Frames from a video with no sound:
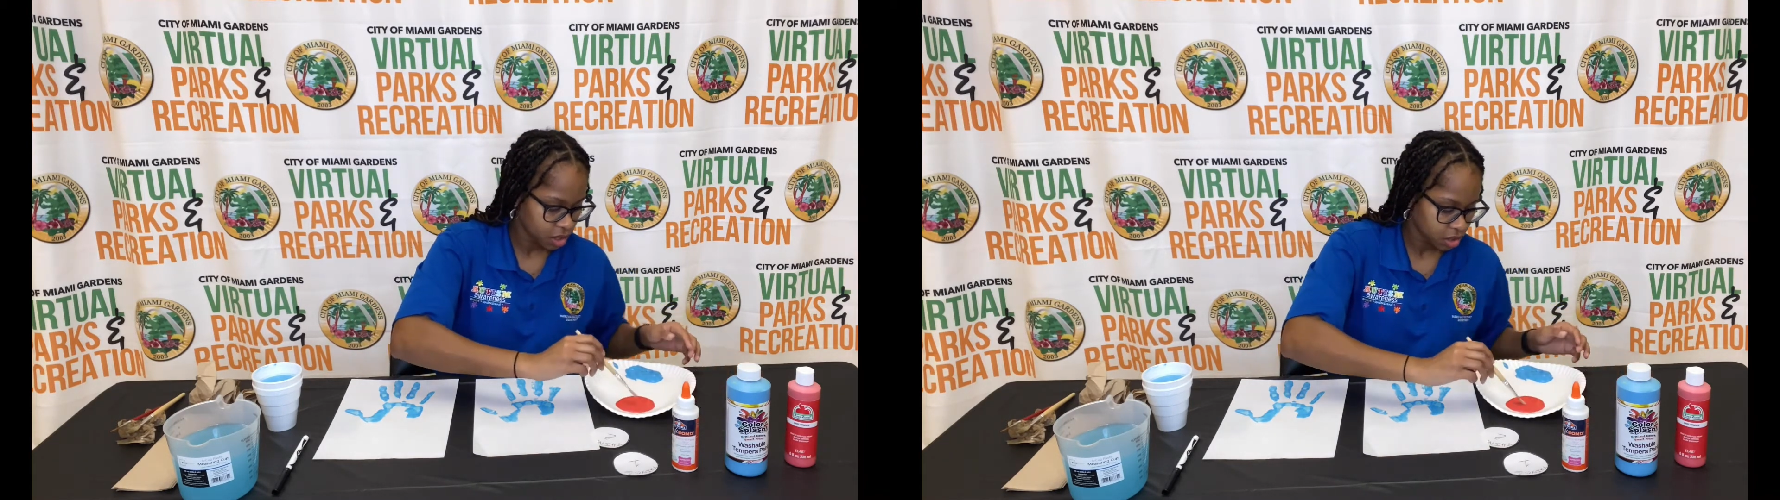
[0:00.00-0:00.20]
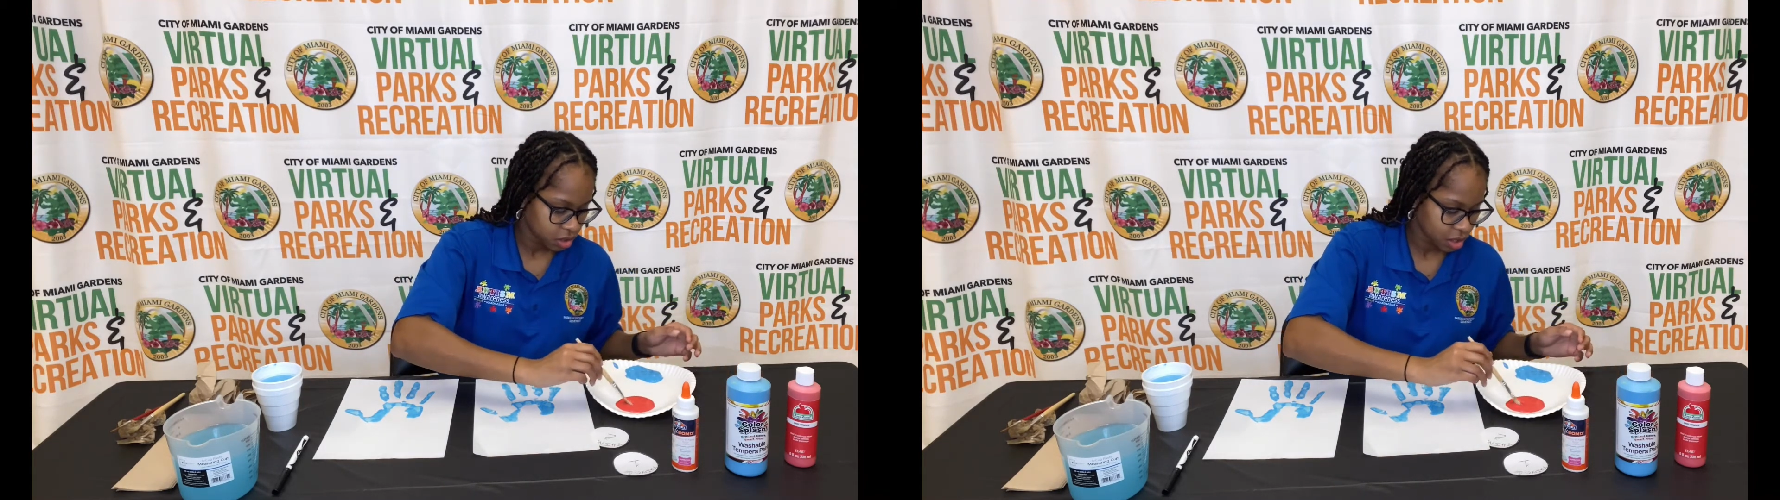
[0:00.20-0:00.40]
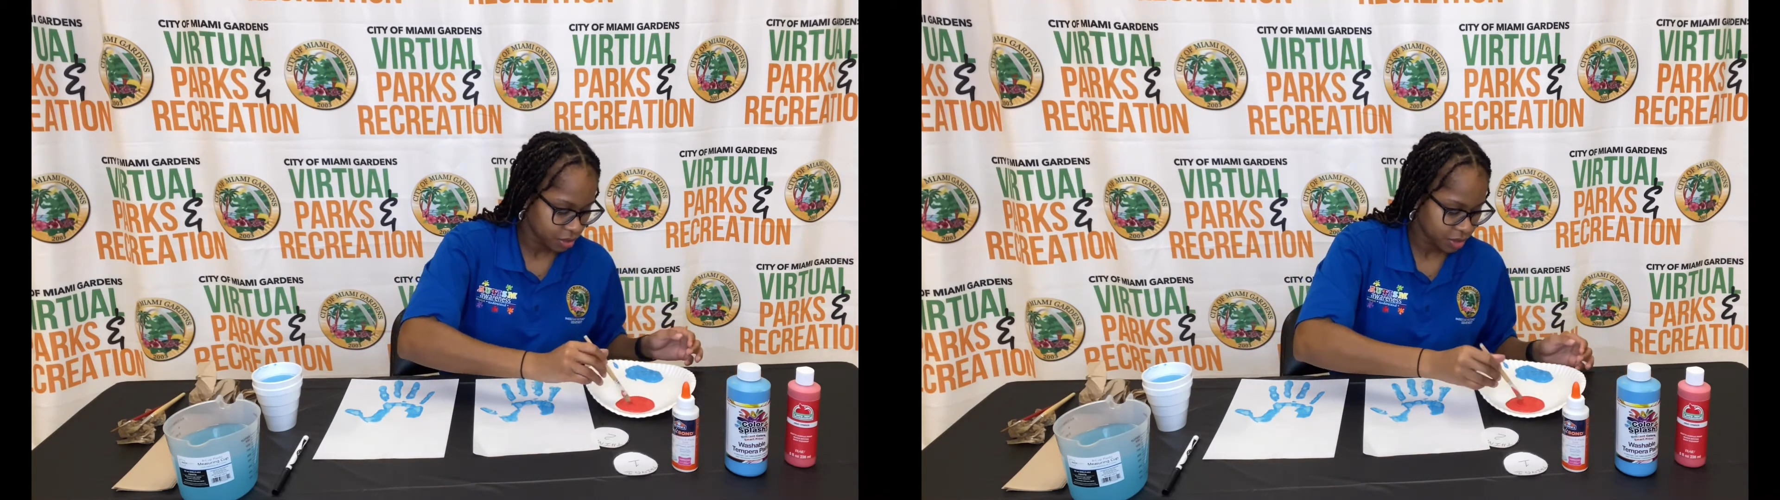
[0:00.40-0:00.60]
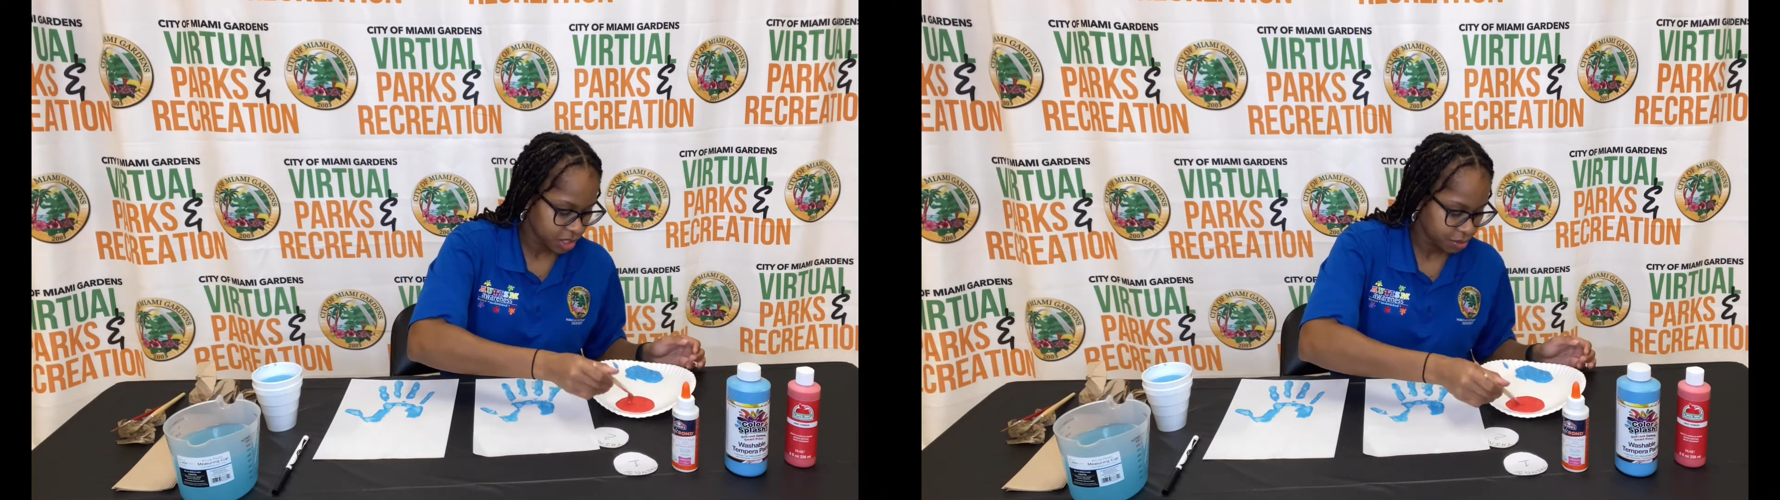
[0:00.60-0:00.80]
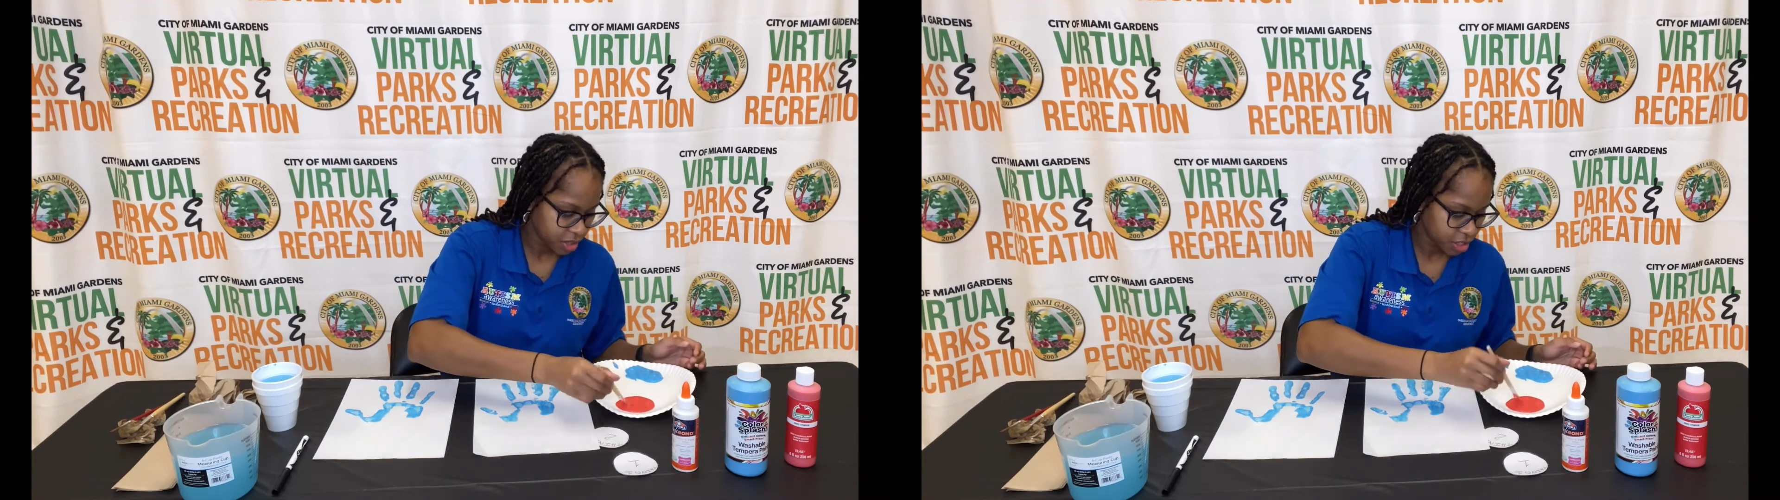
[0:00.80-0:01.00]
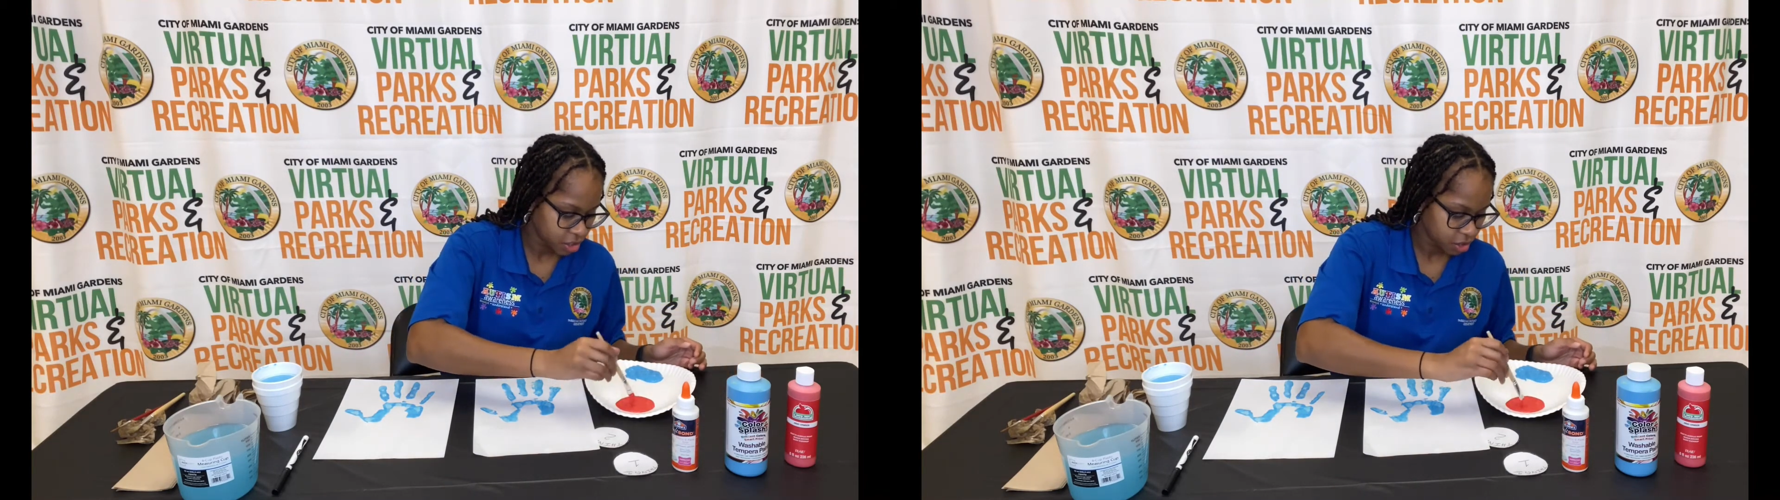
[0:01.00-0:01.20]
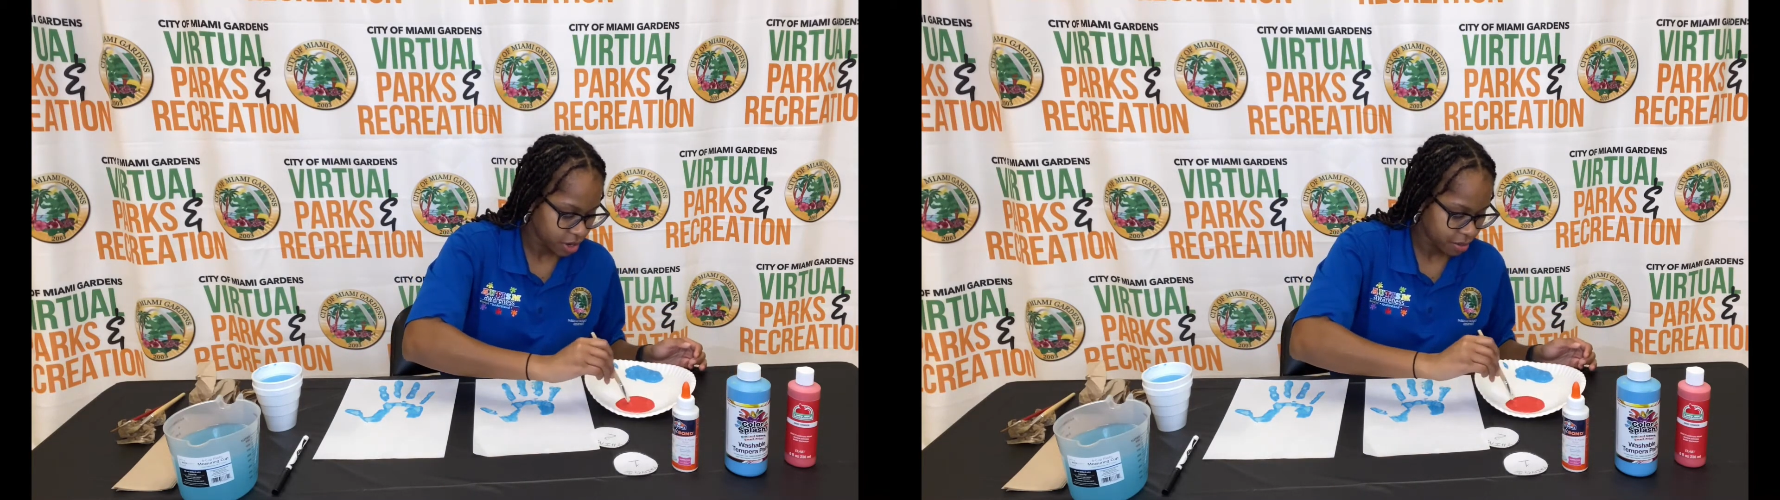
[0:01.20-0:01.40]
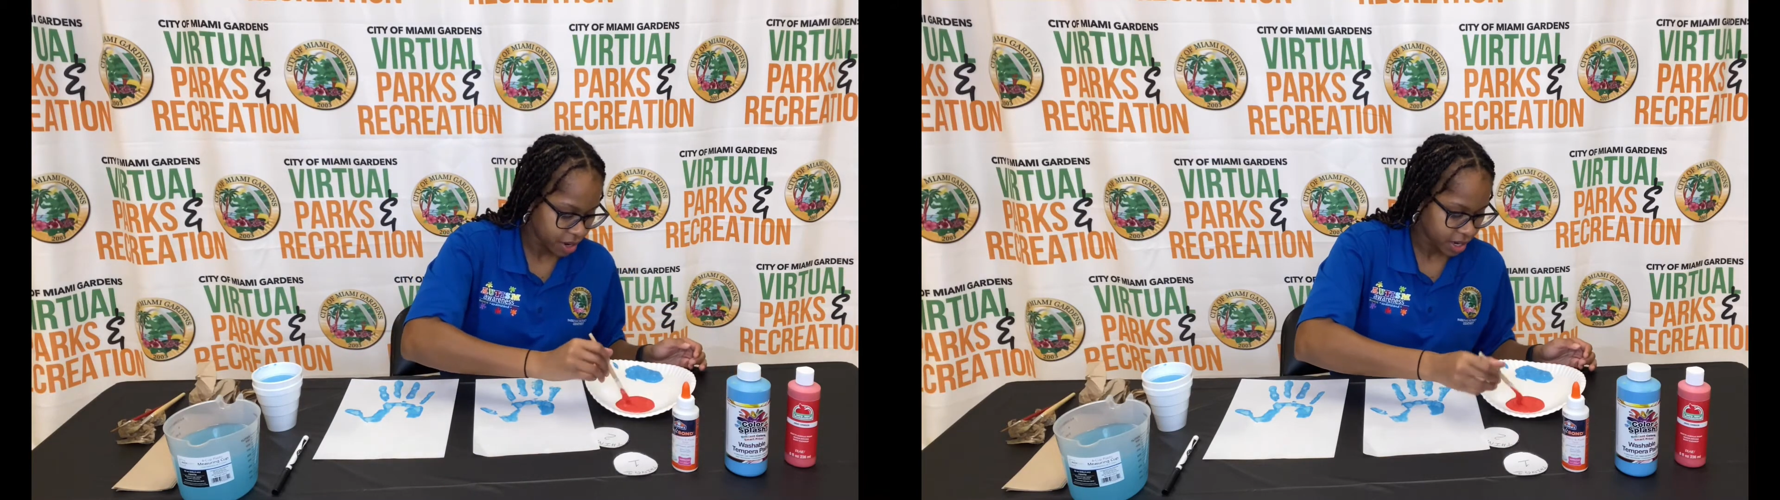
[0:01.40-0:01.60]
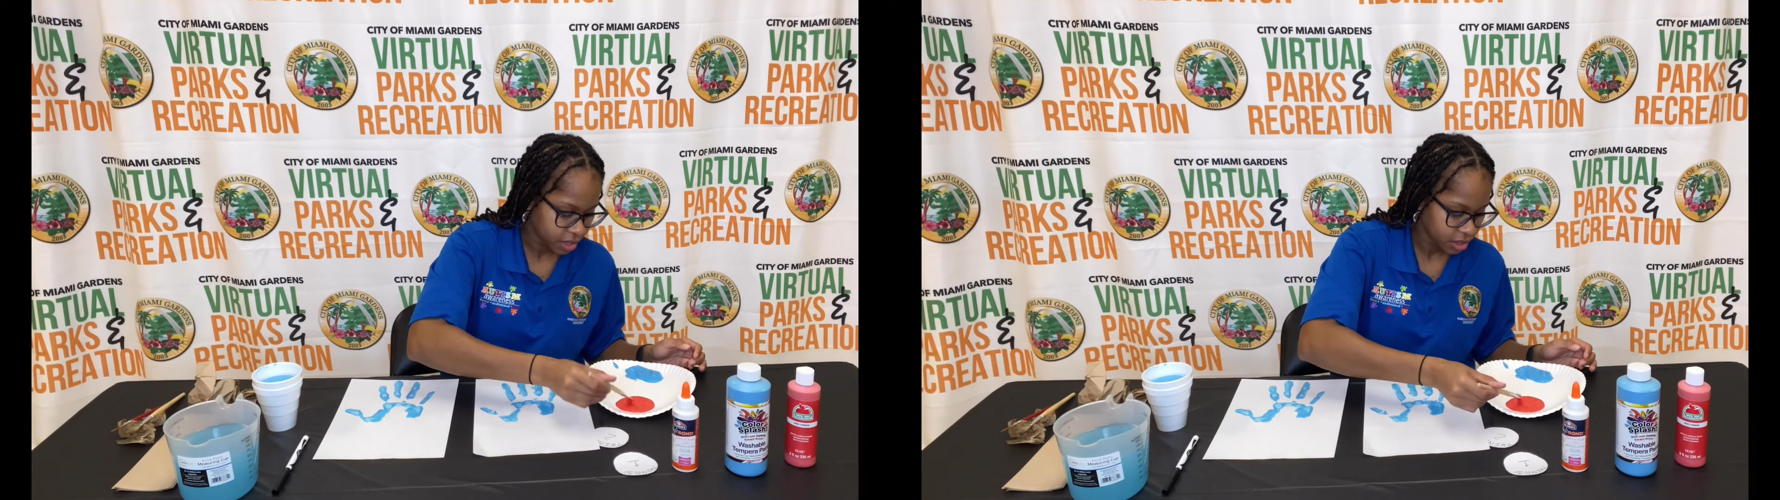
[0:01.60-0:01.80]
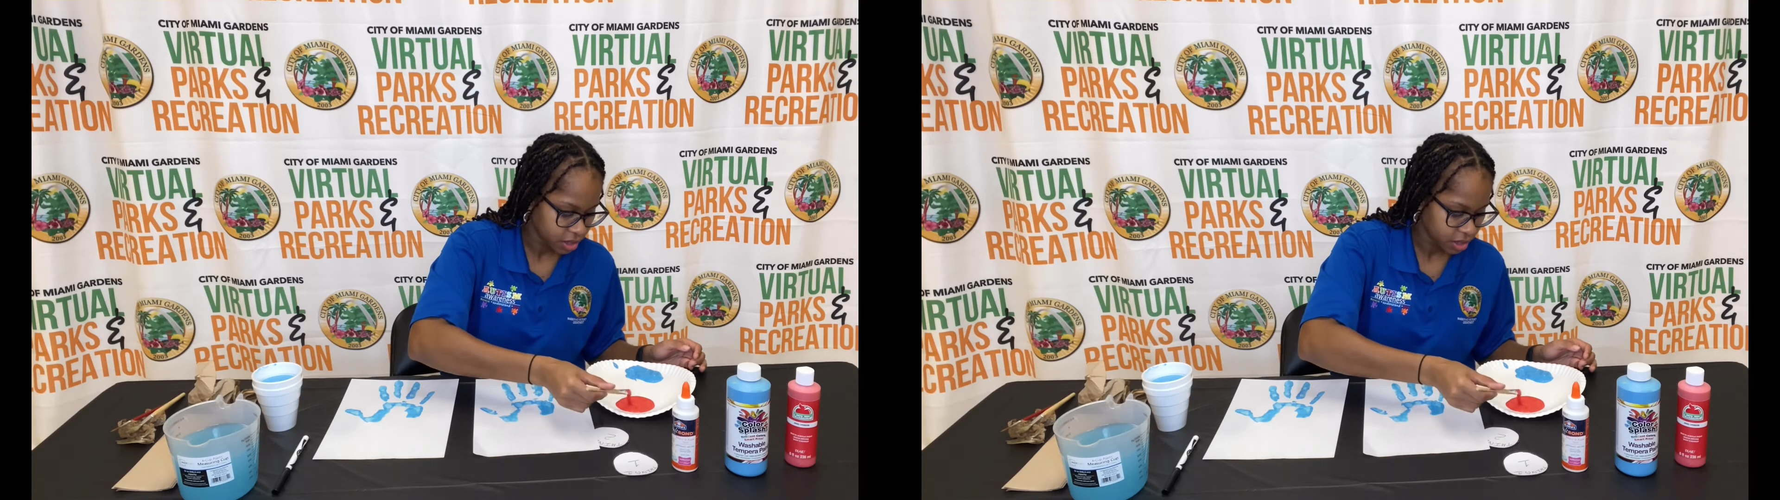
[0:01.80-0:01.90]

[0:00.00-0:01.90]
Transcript: Just gonna dip it into the red paint.